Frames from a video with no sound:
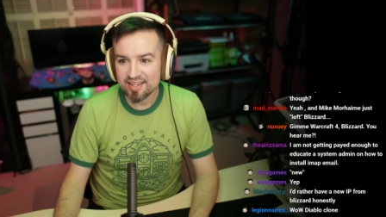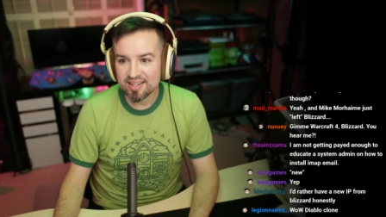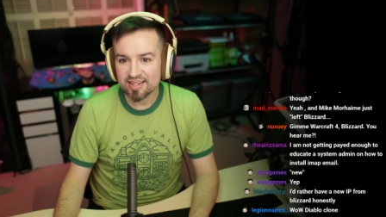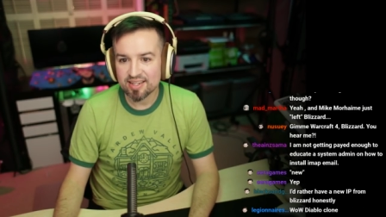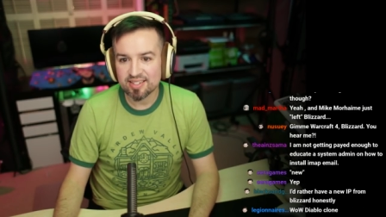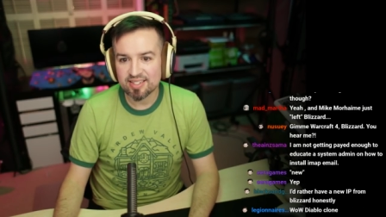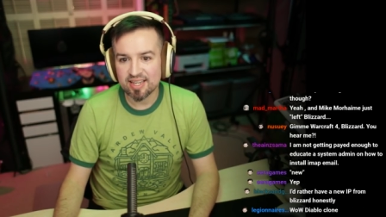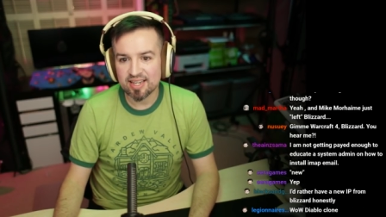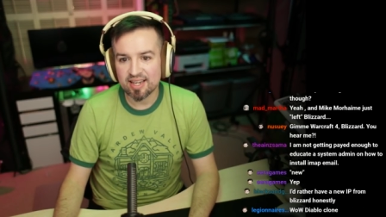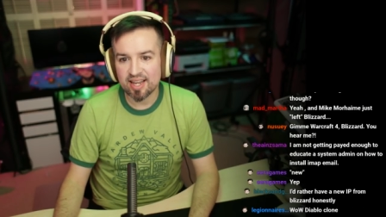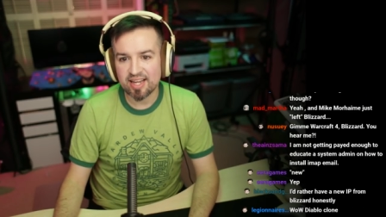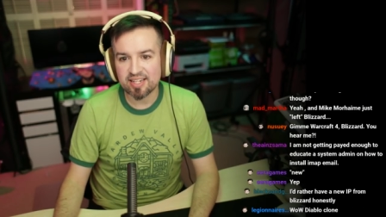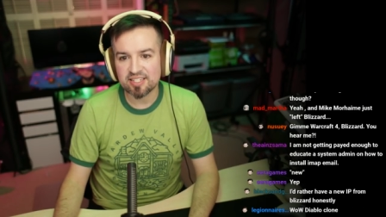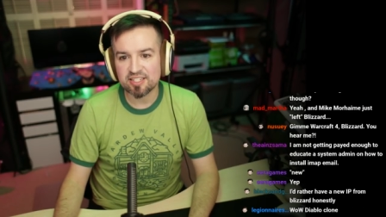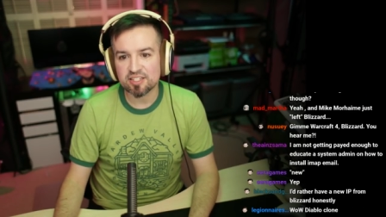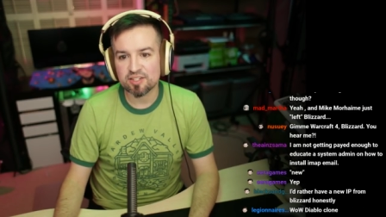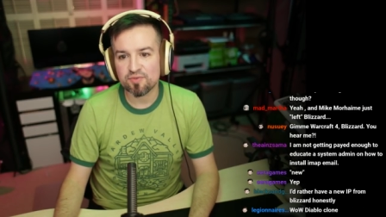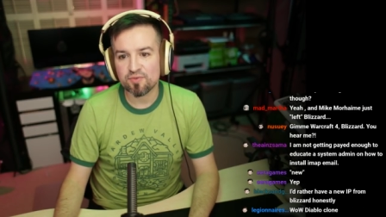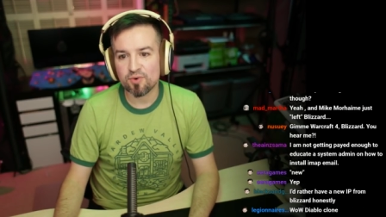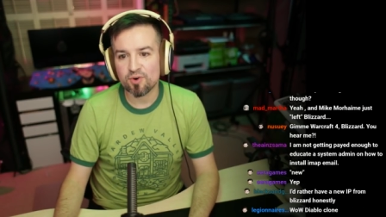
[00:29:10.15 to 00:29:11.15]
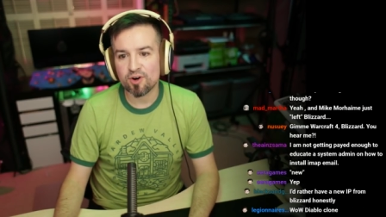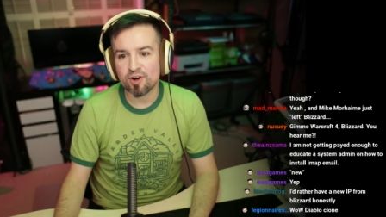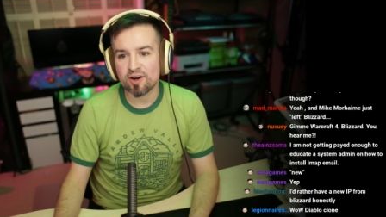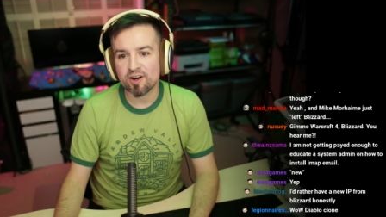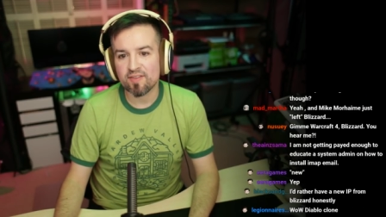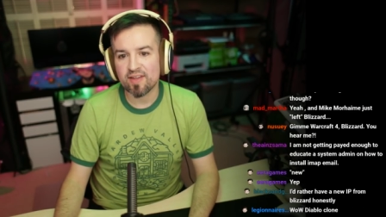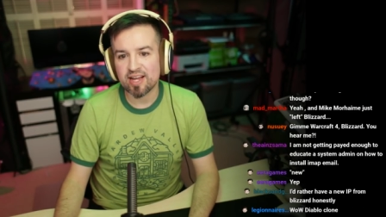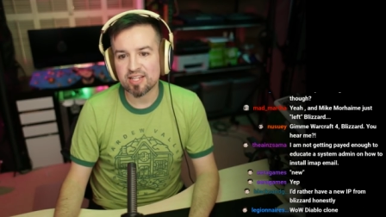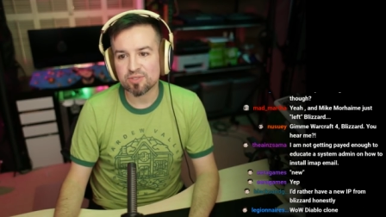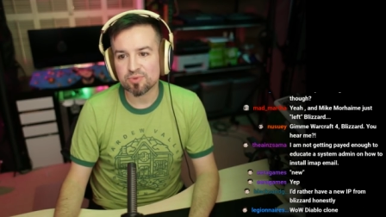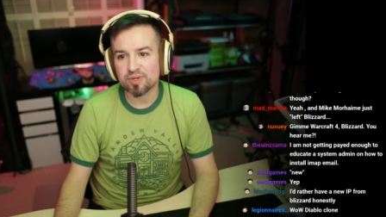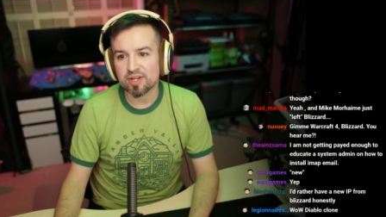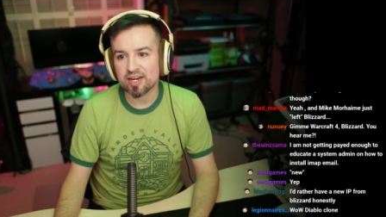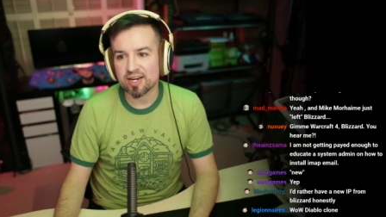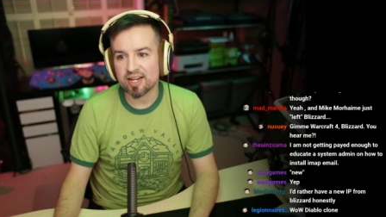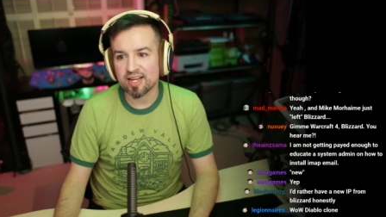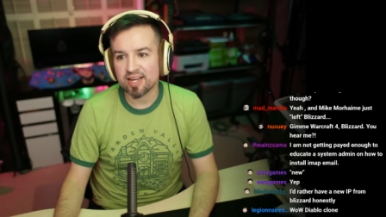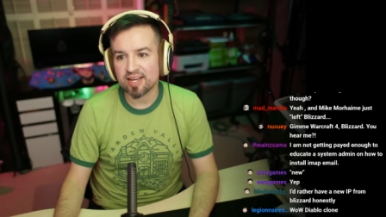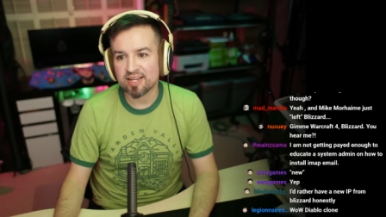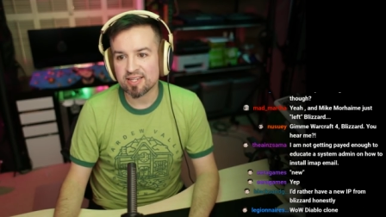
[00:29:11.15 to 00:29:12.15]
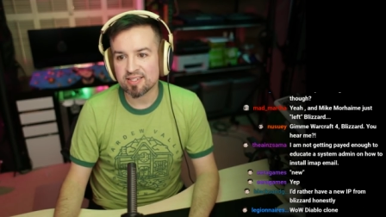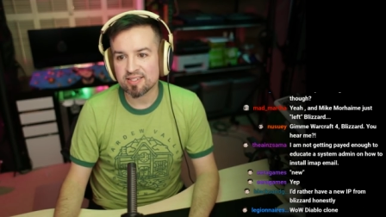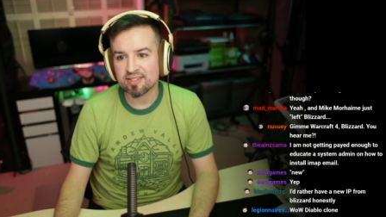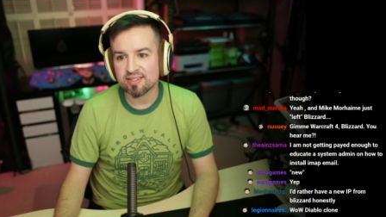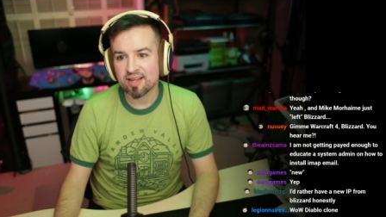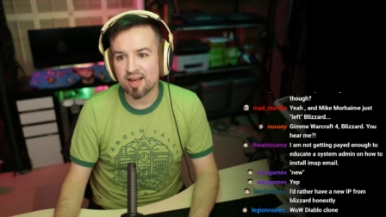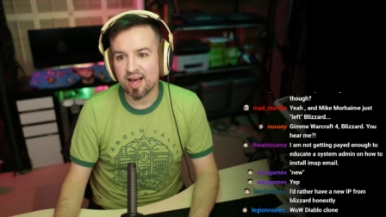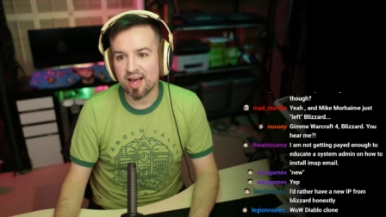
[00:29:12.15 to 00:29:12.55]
Let's see. Legends of War. That's what it is.